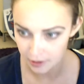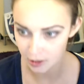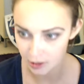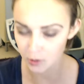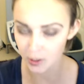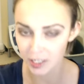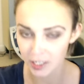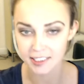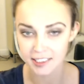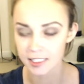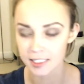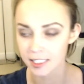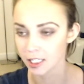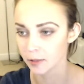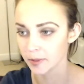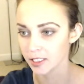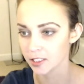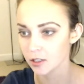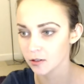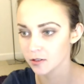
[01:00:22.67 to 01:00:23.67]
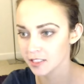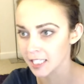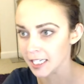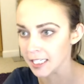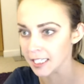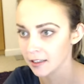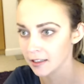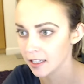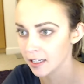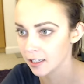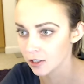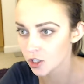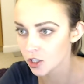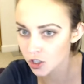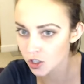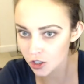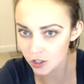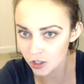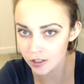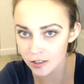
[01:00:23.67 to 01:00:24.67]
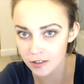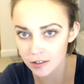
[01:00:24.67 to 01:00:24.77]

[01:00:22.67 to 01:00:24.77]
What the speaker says: You guys can hear me. Don't say anything. Shh.